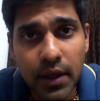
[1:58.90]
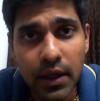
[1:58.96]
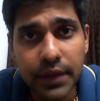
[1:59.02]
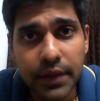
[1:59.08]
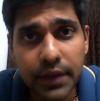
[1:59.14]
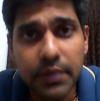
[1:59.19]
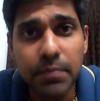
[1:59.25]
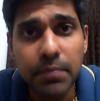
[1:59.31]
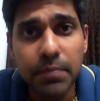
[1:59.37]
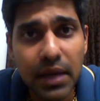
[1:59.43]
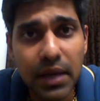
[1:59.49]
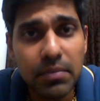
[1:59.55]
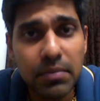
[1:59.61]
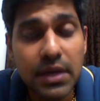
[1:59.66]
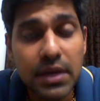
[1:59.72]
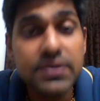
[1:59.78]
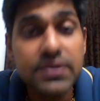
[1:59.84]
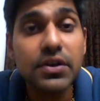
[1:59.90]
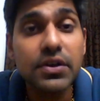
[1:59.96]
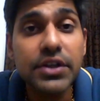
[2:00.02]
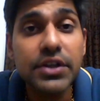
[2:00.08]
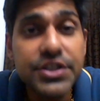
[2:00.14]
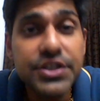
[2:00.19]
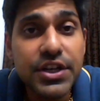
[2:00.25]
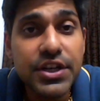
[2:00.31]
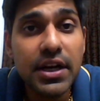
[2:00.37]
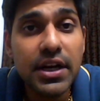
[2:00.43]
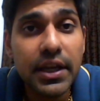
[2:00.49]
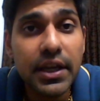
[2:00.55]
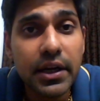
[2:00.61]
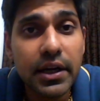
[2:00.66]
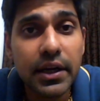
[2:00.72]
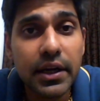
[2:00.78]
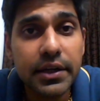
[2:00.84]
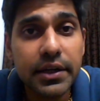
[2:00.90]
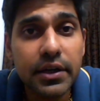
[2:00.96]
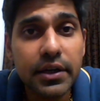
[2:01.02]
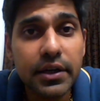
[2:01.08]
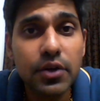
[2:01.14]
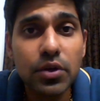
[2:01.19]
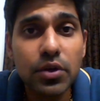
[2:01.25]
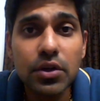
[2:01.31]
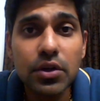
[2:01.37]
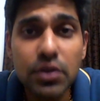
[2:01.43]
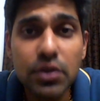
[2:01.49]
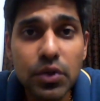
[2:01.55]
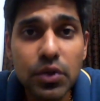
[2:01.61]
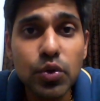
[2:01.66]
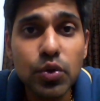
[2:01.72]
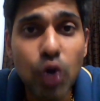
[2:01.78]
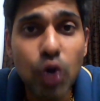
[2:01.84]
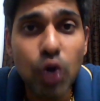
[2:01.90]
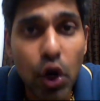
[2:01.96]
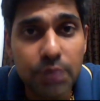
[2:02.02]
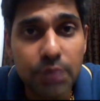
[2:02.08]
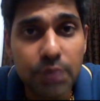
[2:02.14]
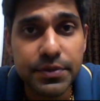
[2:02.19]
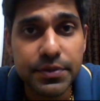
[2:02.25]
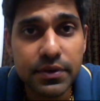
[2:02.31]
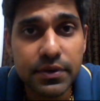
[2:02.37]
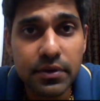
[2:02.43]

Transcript: The beam is rigidly connected to the two columns.